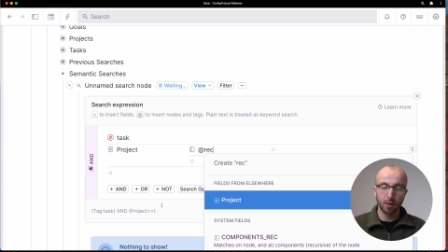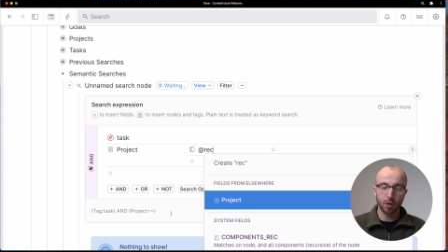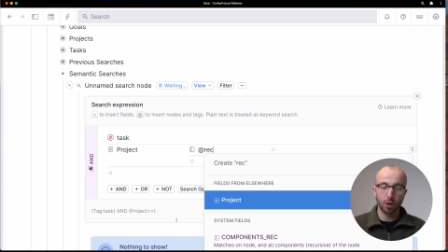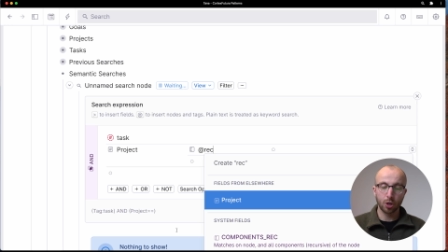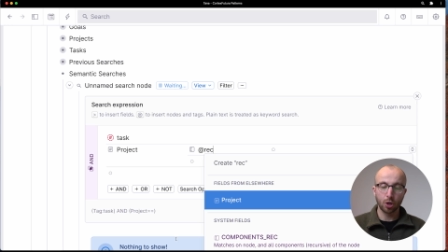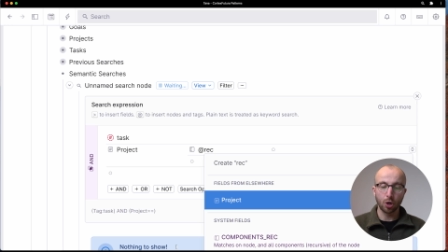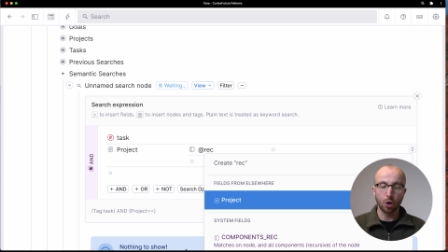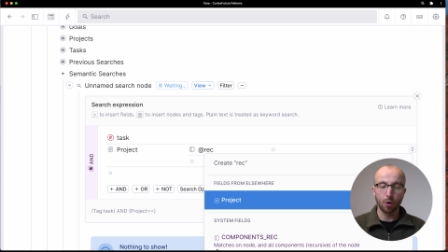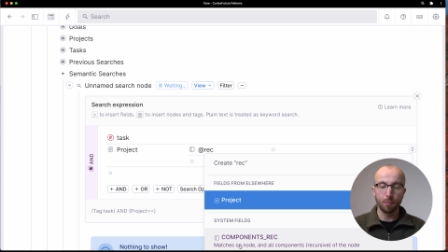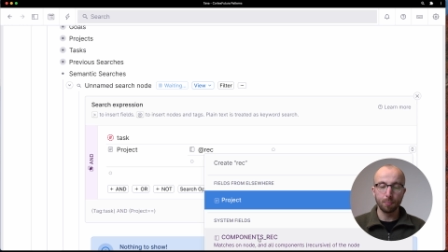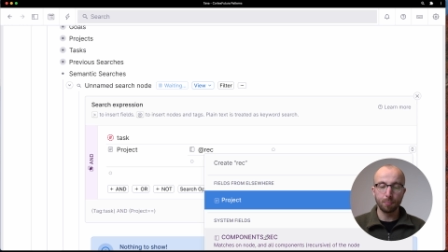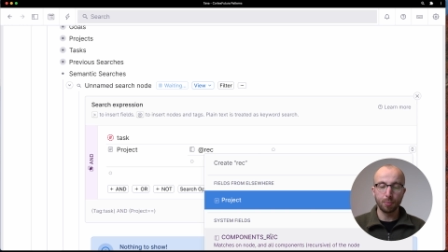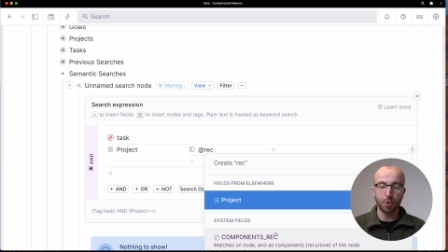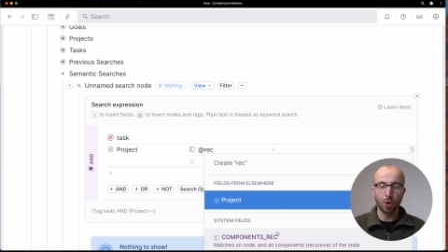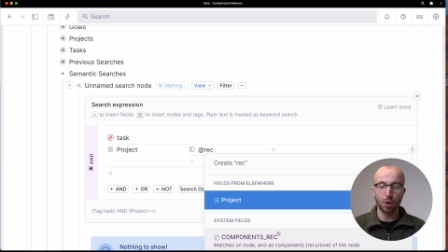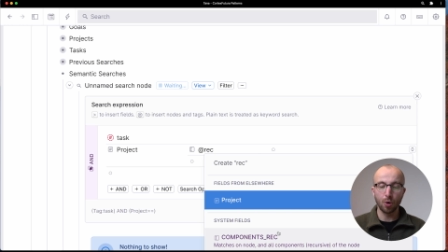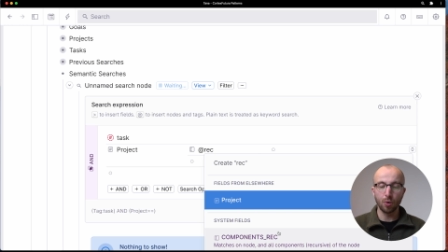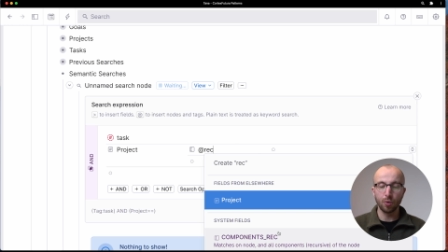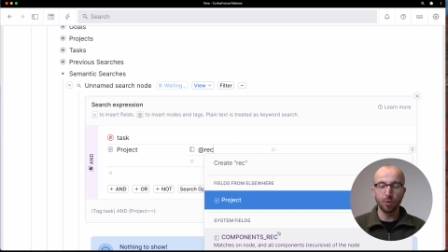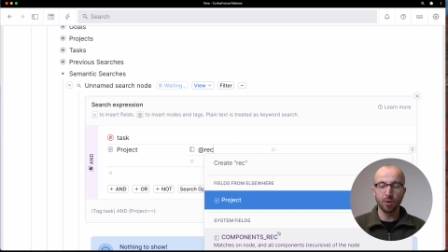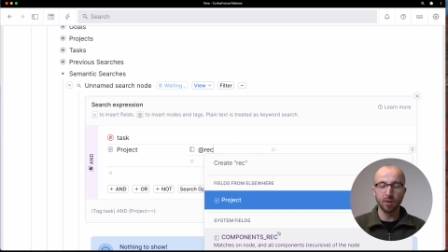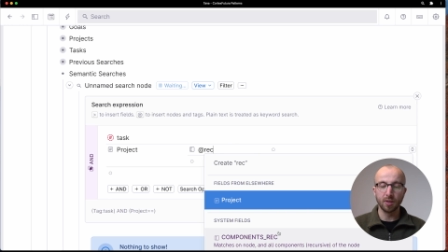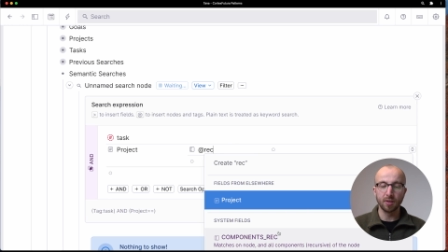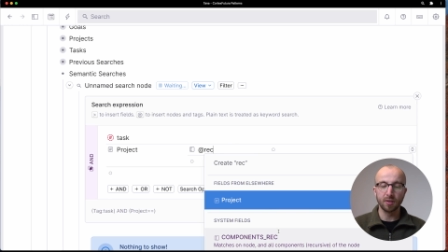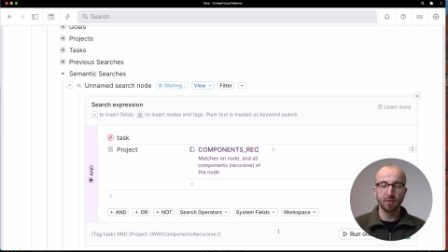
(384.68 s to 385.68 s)

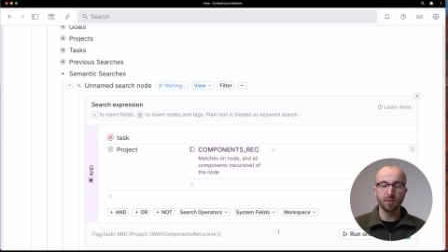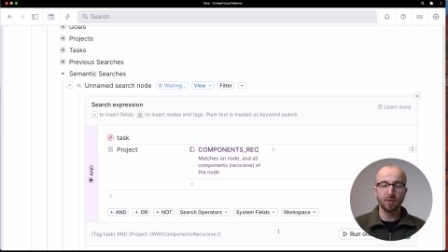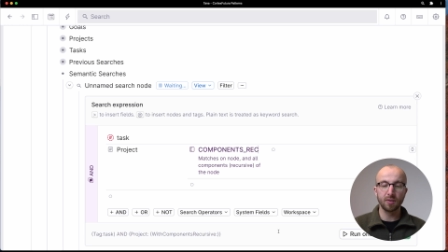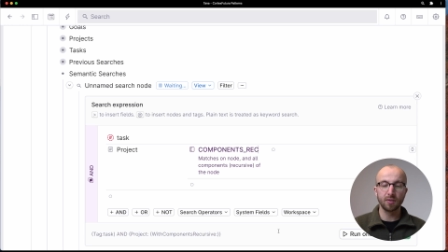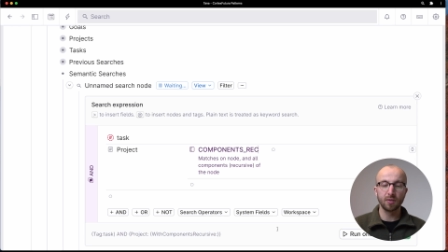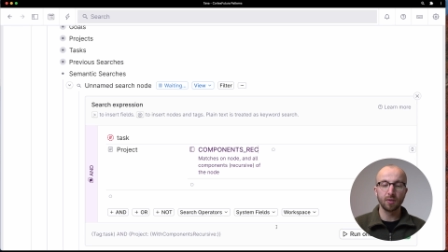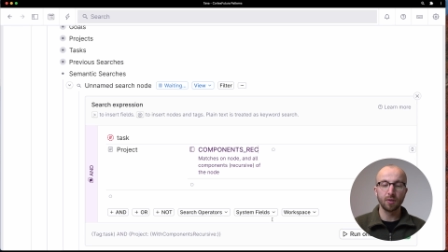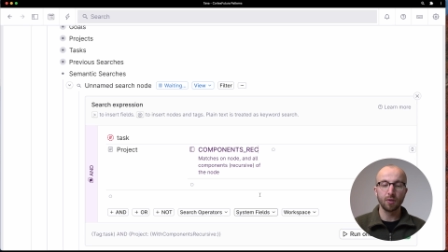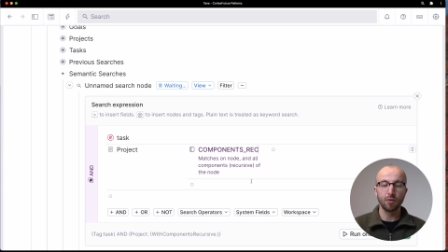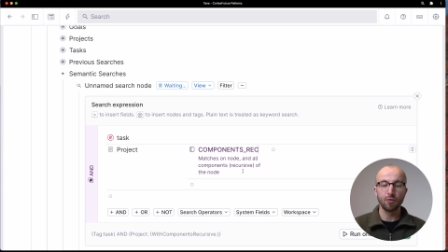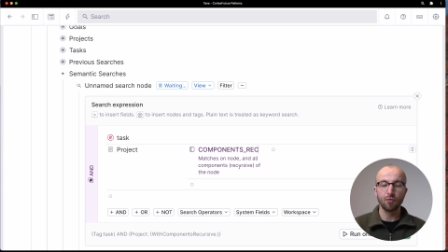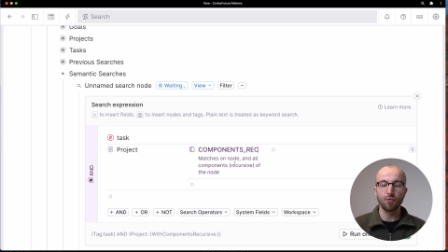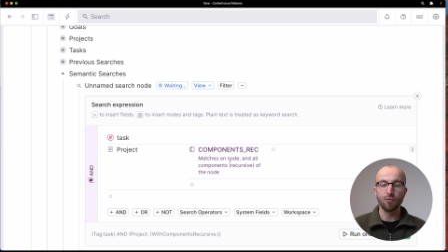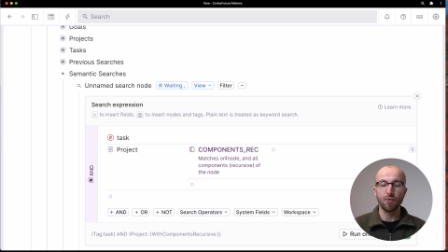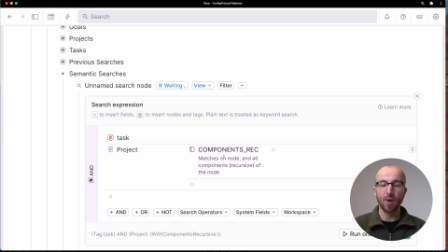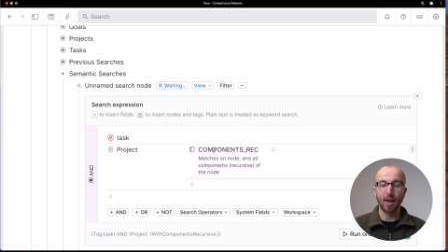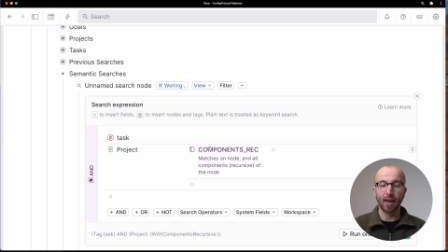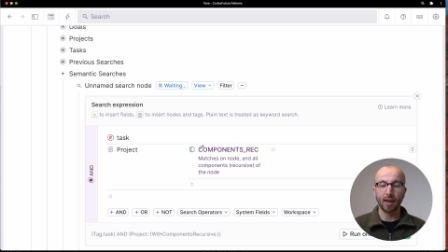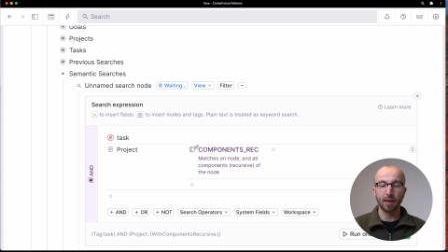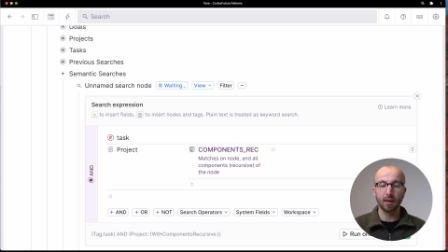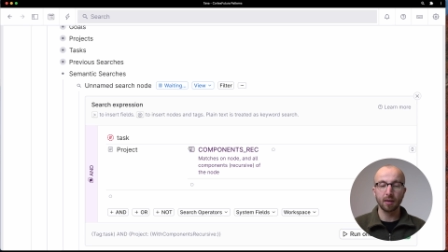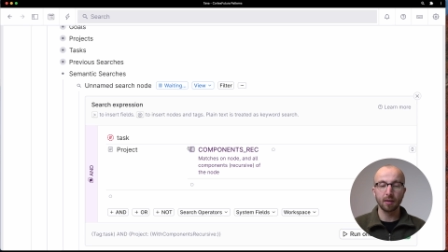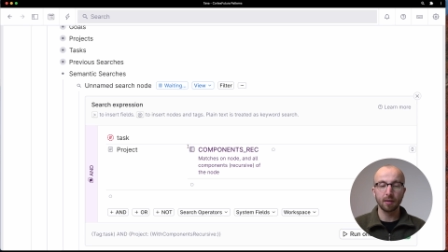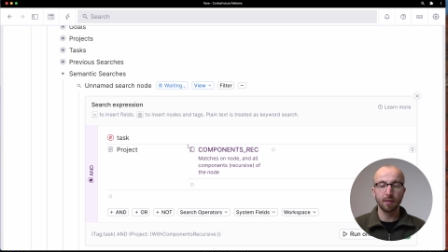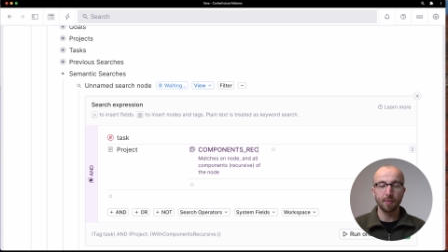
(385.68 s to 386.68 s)
components
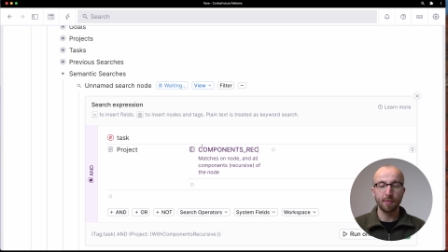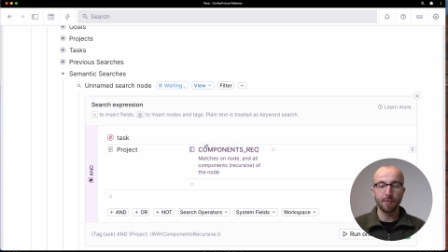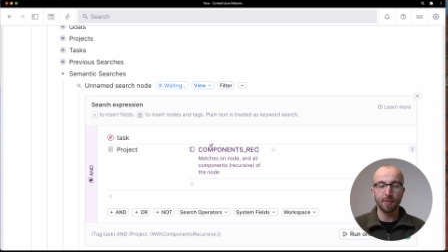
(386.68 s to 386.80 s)
rec.